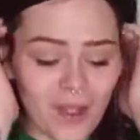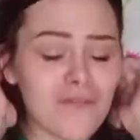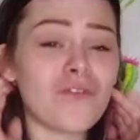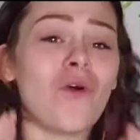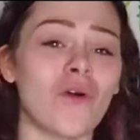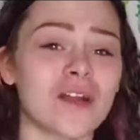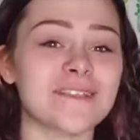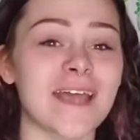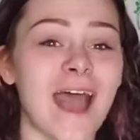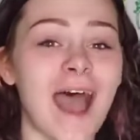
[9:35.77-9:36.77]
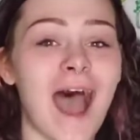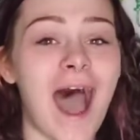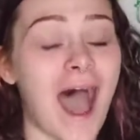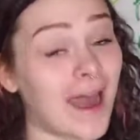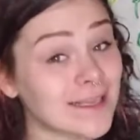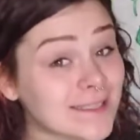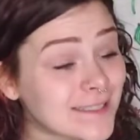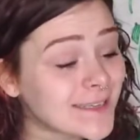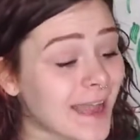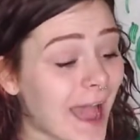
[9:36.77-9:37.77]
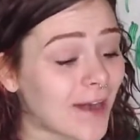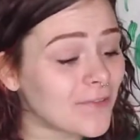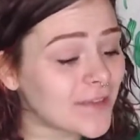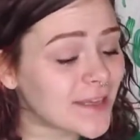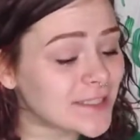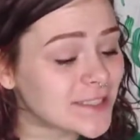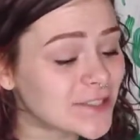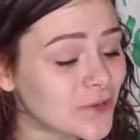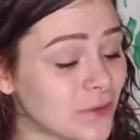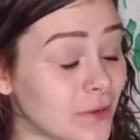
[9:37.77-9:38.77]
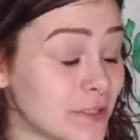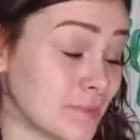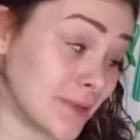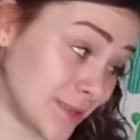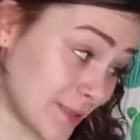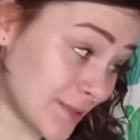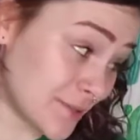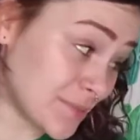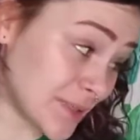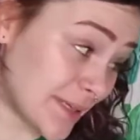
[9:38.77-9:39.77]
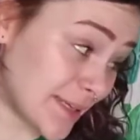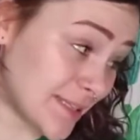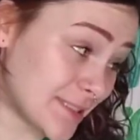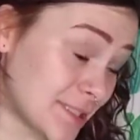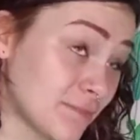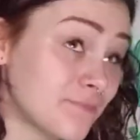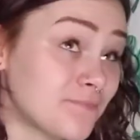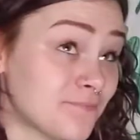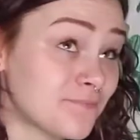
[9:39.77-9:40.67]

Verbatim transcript: of course, honestly, I don't think it's as cool as my other planets.